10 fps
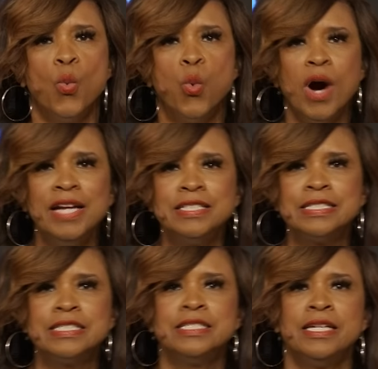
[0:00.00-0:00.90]
What
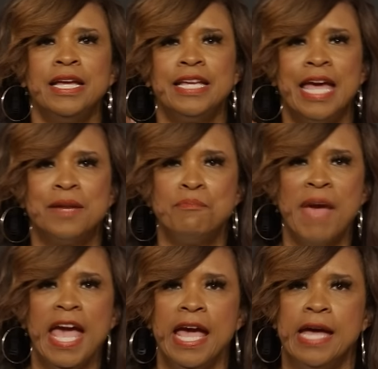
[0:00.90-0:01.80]

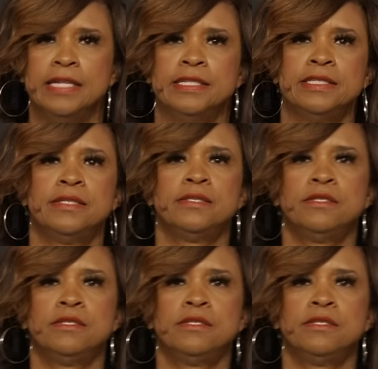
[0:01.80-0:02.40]
can man